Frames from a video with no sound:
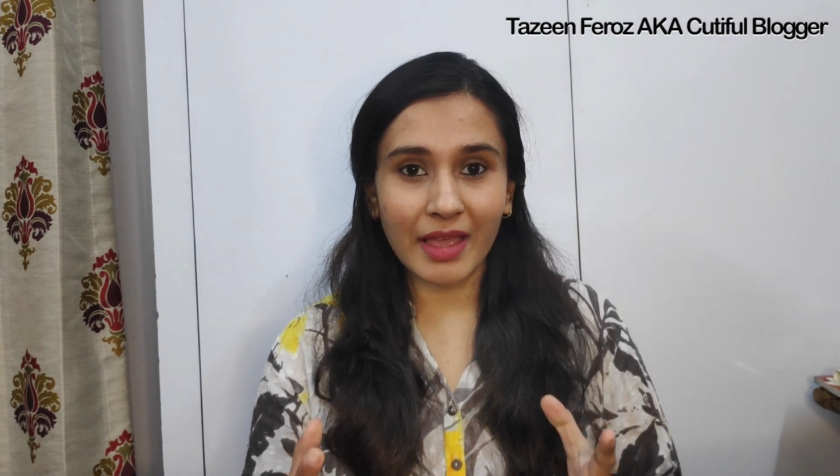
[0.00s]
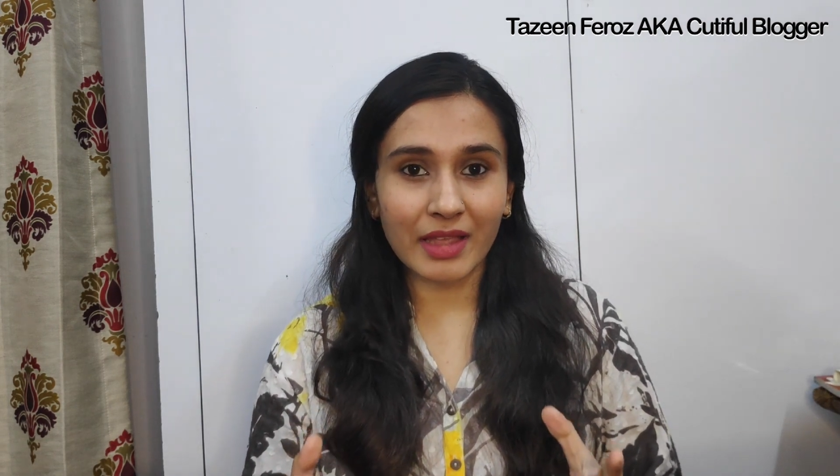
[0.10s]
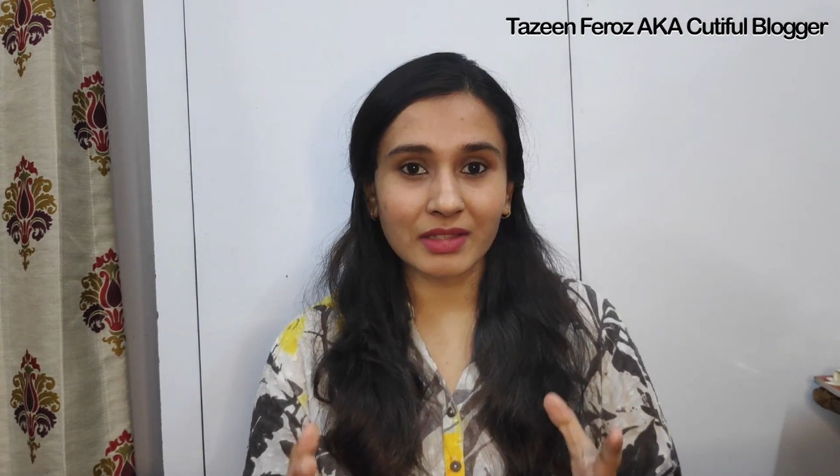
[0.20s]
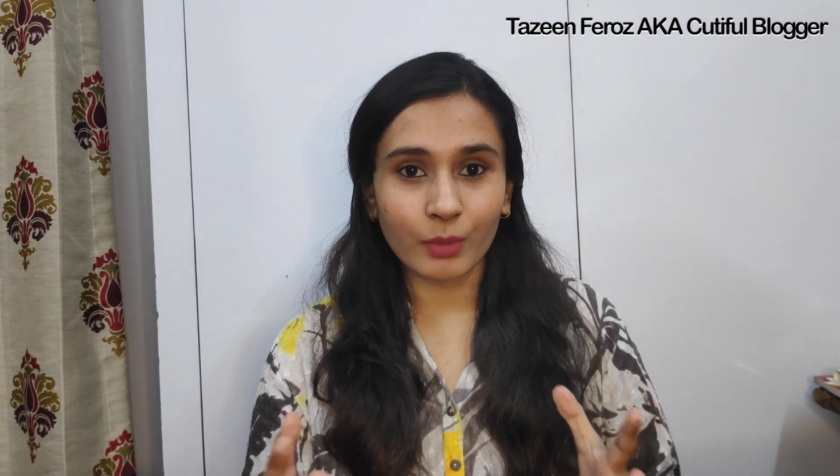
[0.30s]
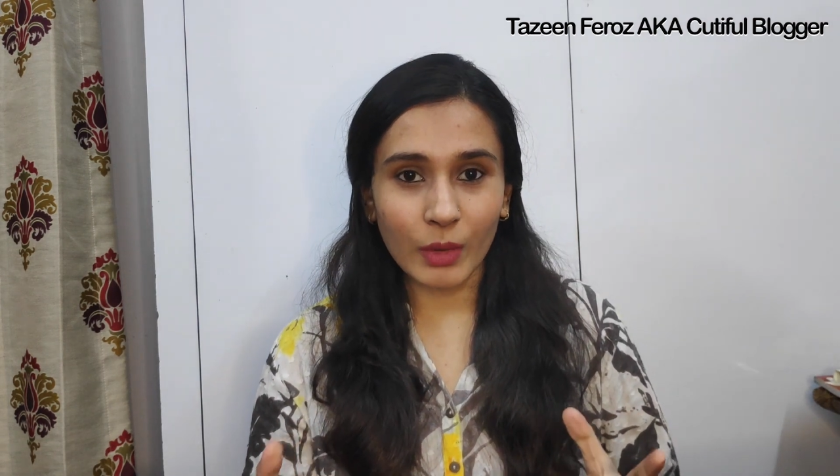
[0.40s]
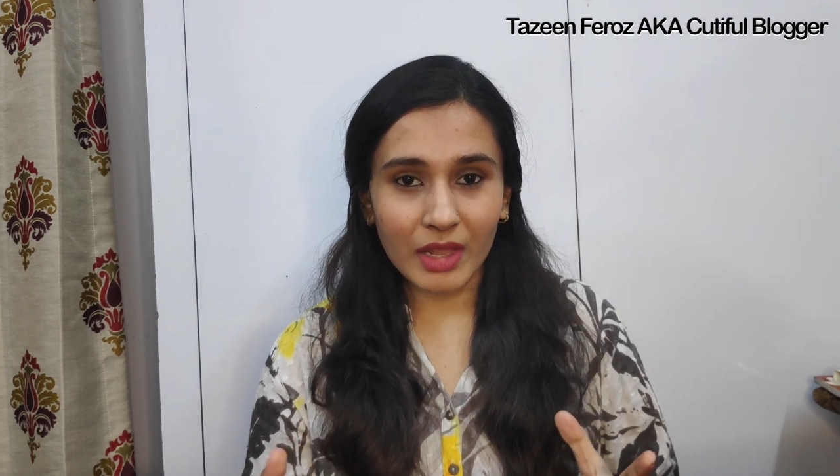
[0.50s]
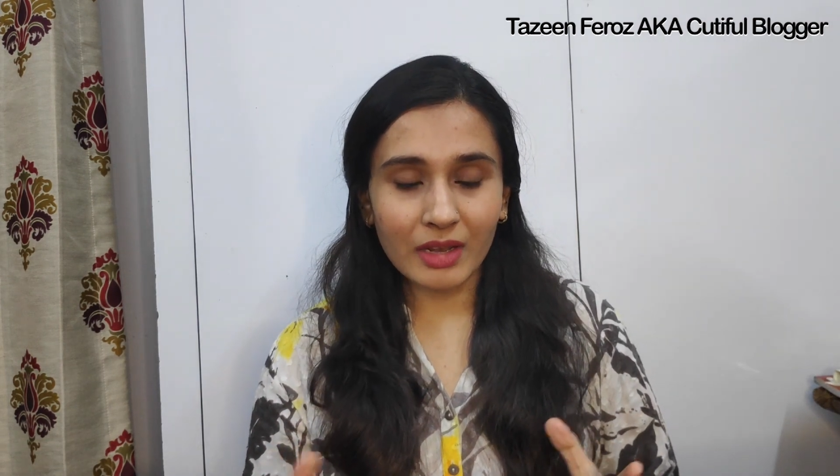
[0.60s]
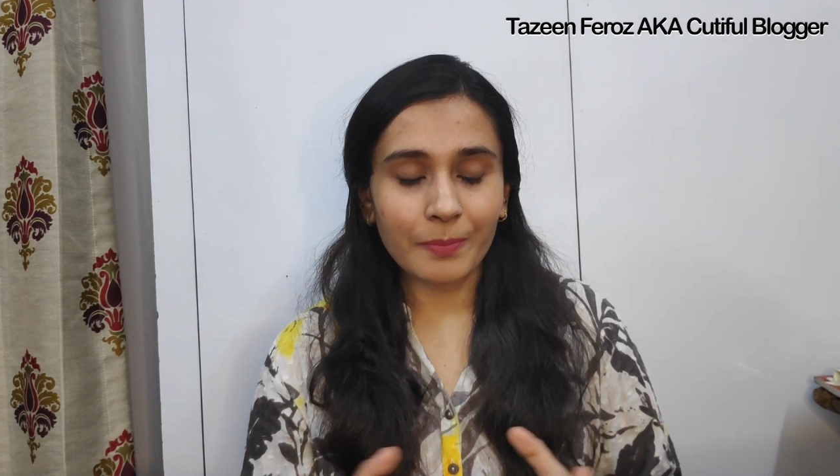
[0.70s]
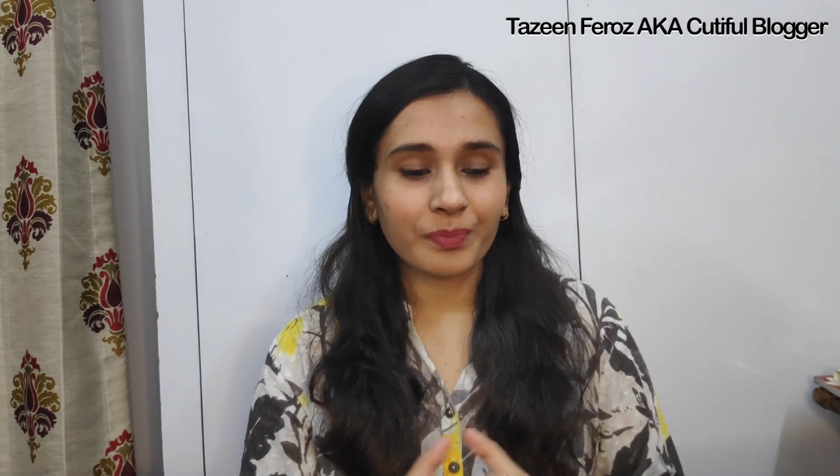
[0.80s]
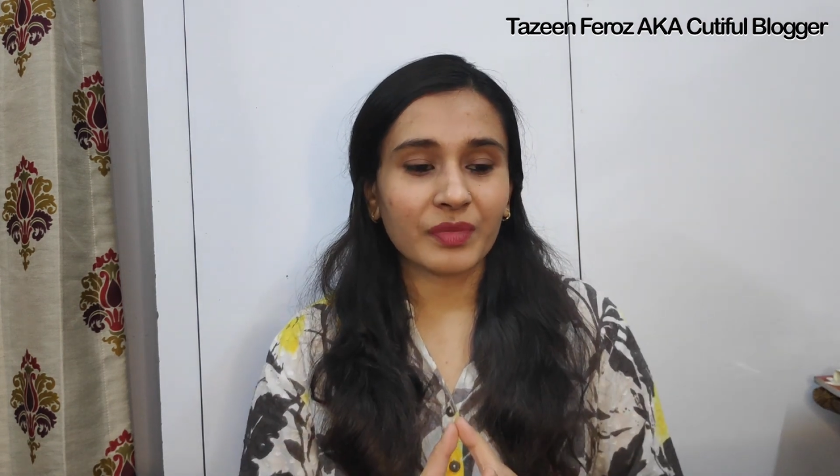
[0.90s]
as well.
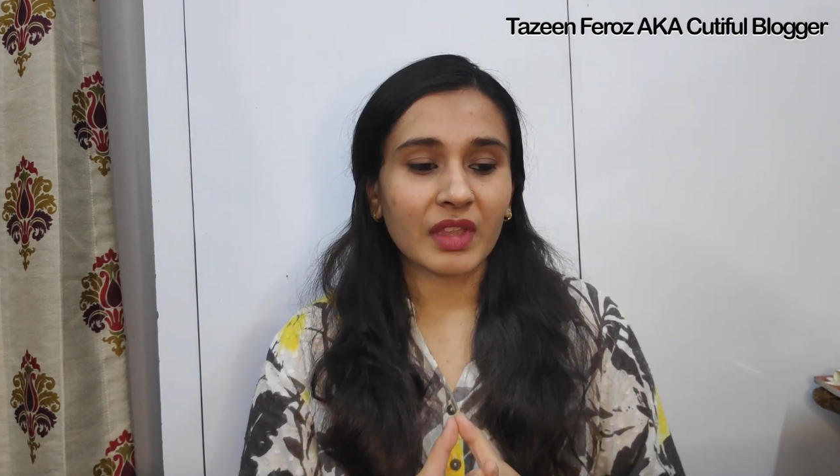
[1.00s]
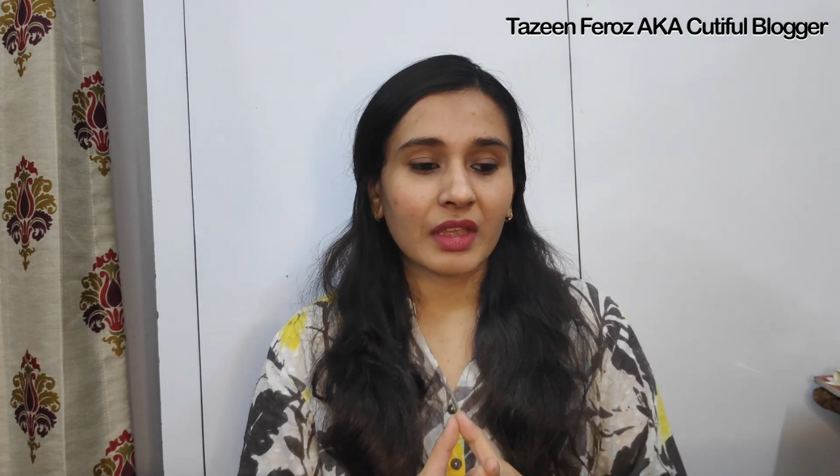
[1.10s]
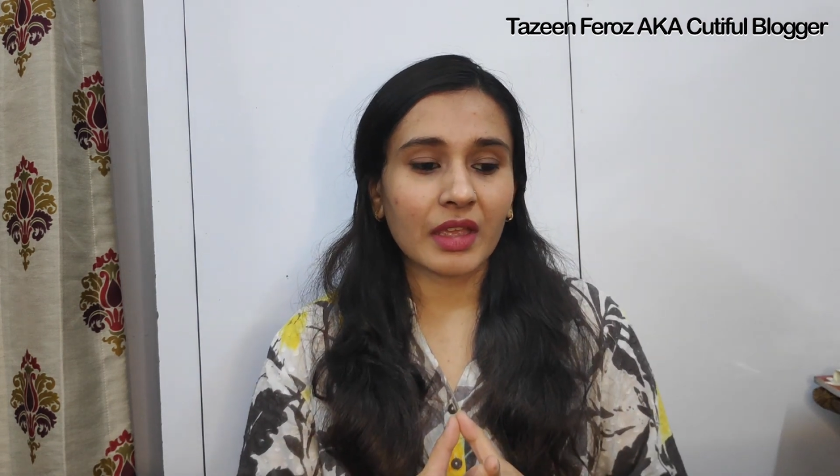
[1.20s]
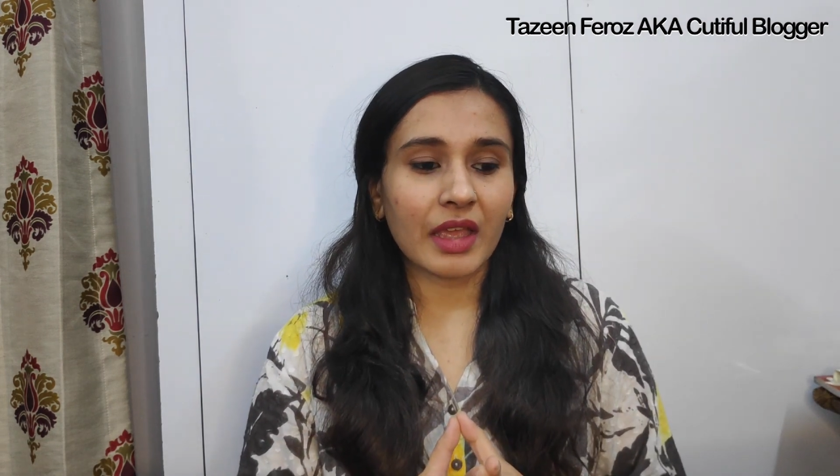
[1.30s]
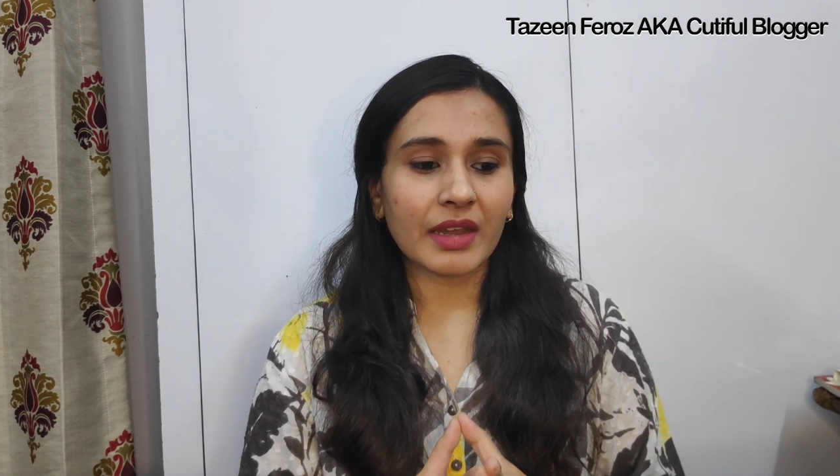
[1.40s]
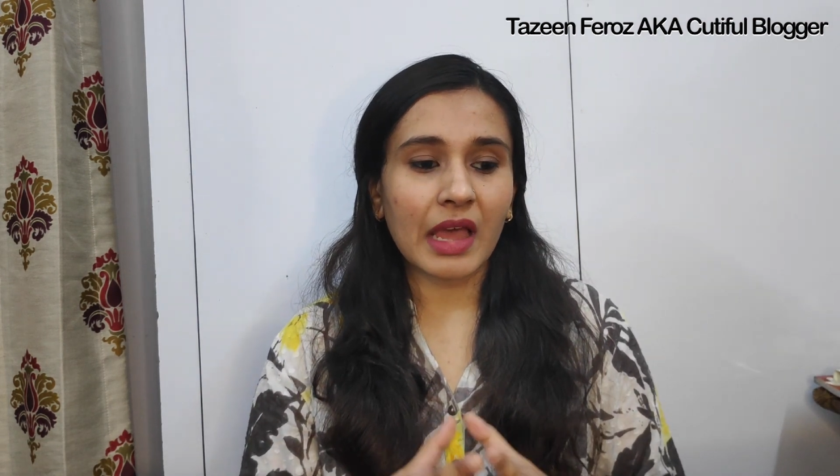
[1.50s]
And